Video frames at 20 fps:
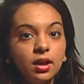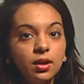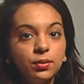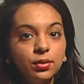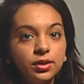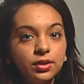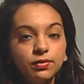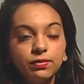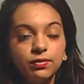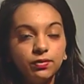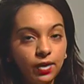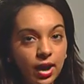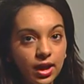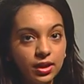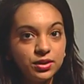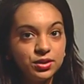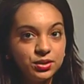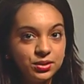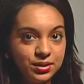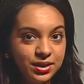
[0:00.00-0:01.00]
with a
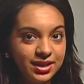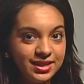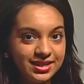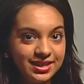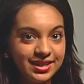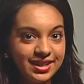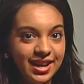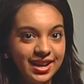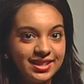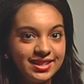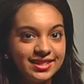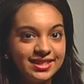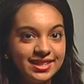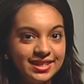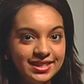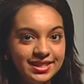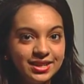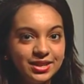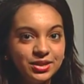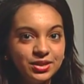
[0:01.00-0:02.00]
valid student ID and to
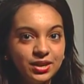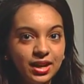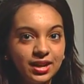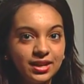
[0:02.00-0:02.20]
TCN,